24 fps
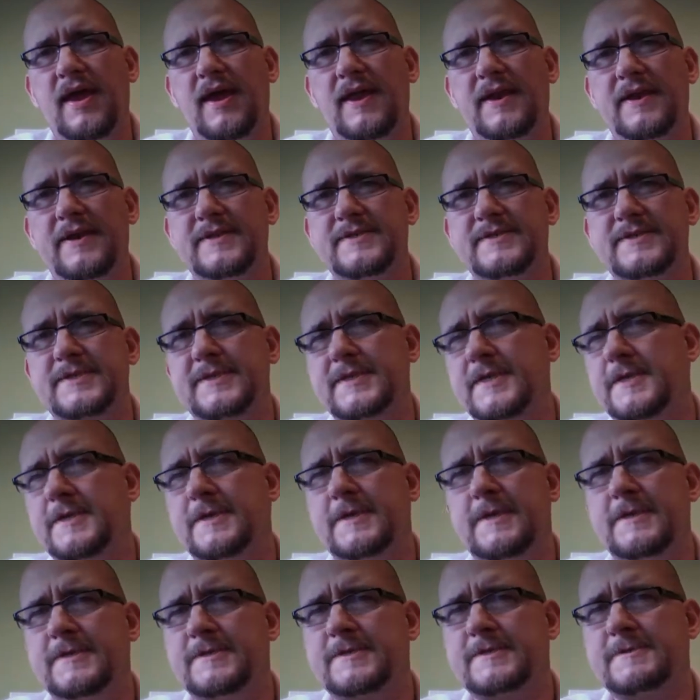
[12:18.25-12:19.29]
and
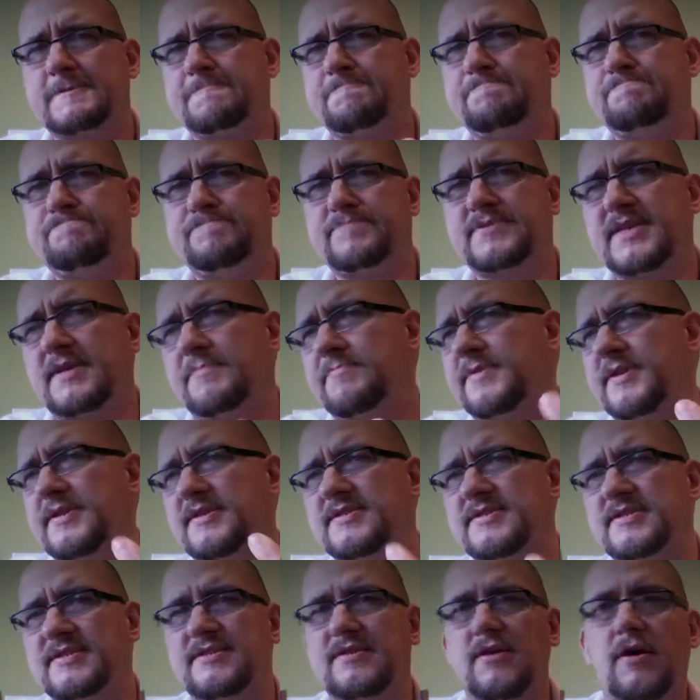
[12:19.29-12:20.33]
it's
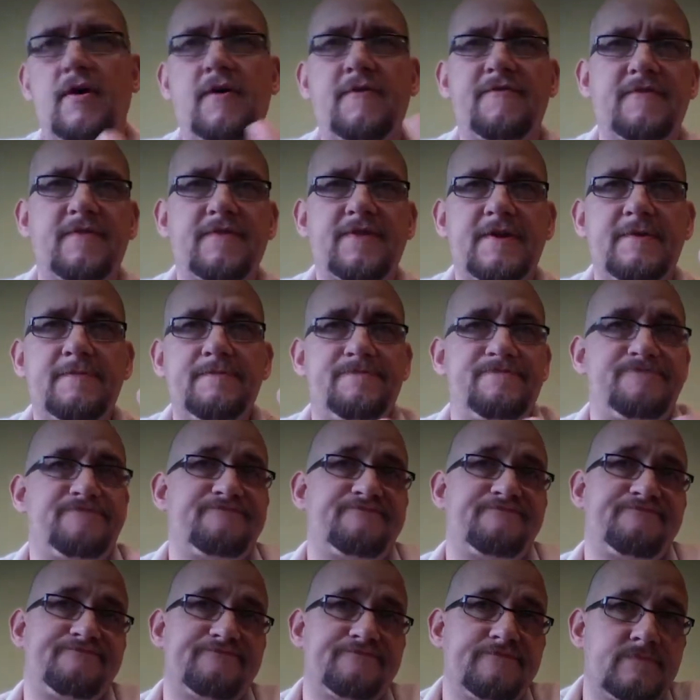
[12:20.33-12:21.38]
something is just off with it.
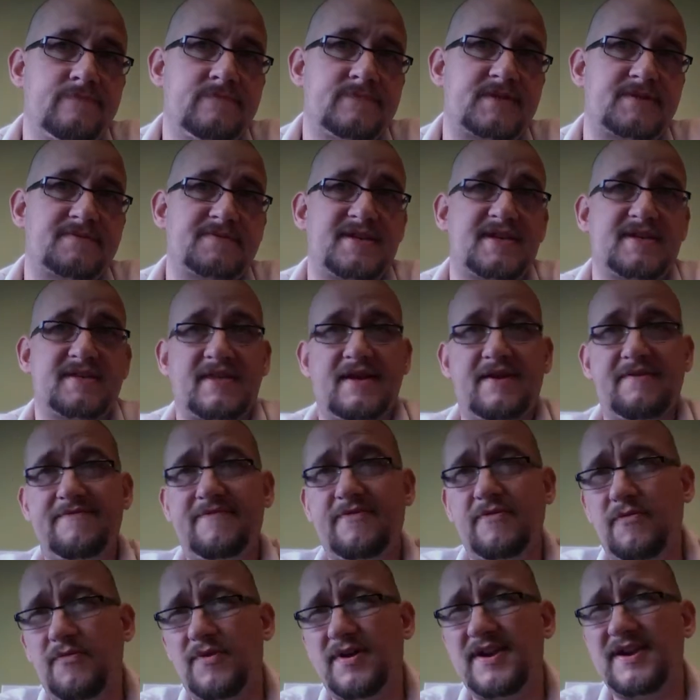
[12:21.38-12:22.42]
So take
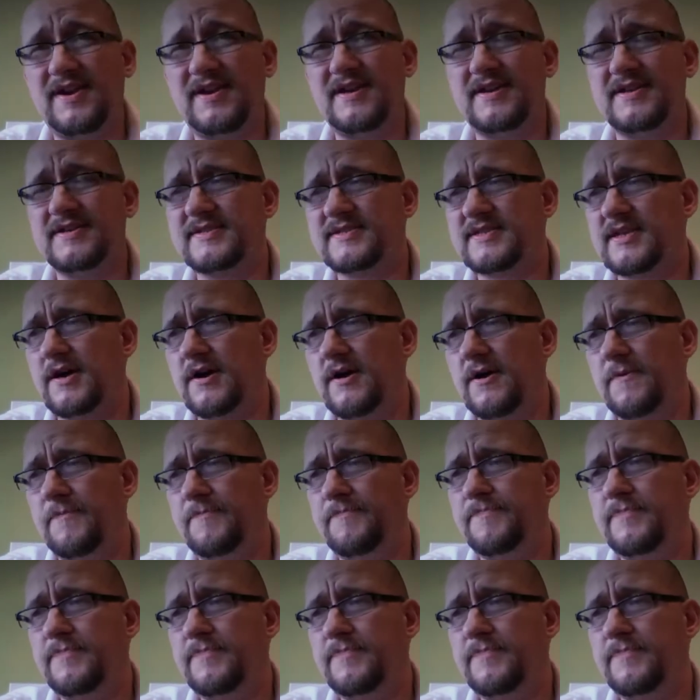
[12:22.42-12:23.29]
that for what it is.